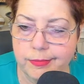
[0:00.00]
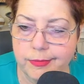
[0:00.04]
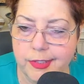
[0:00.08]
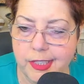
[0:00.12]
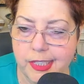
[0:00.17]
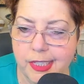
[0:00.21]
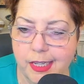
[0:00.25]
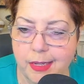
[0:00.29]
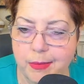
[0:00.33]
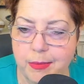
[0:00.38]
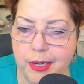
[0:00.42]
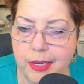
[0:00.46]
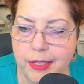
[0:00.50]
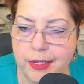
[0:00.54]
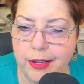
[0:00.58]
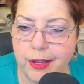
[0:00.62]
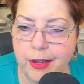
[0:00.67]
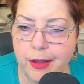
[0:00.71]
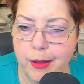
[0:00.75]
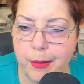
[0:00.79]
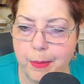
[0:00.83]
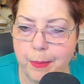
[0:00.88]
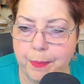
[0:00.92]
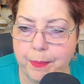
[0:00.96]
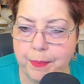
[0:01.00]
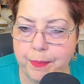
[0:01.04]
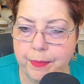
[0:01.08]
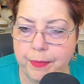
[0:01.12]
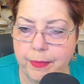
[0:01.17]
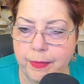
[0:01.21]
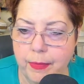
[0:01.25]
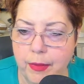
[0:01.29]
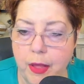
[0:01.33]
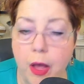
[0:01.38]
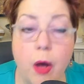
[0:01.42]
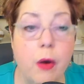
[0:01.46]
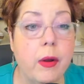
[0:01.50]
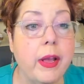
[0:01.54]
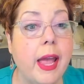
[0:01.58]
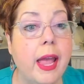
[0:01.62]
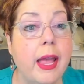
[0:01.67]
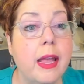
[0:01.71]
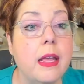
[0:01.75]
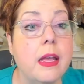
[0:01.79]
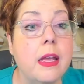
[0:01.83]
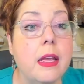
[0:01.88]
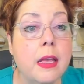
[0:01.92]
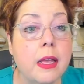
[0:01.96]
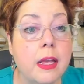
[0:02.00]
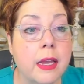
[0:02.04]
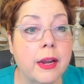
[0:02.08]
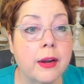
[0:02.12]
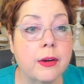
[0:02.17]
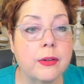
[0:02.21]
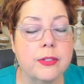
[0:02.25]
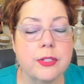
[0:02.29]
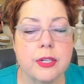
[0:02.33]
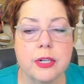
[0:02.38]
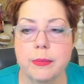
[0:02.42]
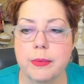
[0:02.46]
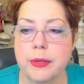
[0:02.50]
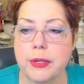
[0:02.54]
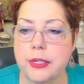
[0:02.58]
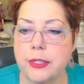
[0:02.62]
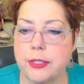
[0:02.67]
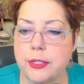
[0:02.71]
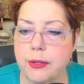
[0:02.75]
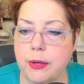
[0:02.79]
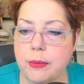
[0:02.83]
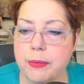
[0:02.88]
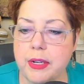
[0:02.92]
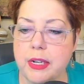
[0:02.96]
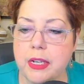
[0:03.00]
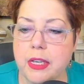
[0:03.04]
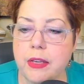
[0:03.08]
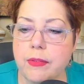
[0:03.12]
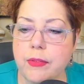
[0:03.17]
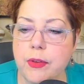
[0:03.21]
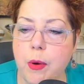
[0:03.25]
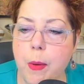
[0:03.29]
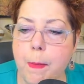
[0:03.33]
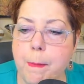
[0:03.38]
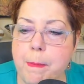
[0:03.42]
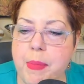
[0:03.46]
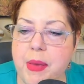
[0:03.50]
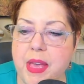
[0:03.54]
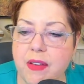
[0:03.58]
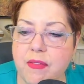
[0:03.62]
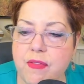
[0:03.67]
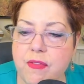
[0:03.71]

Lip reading: Come on, y'all. Okay, here's what I'm going to do. I'm going to give you a big